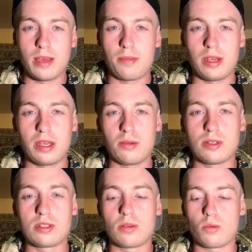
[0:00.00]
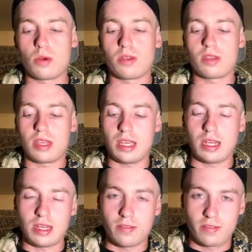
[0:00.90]
but it was worth
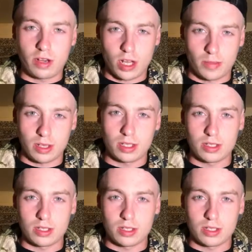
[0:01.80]
it phenomenally.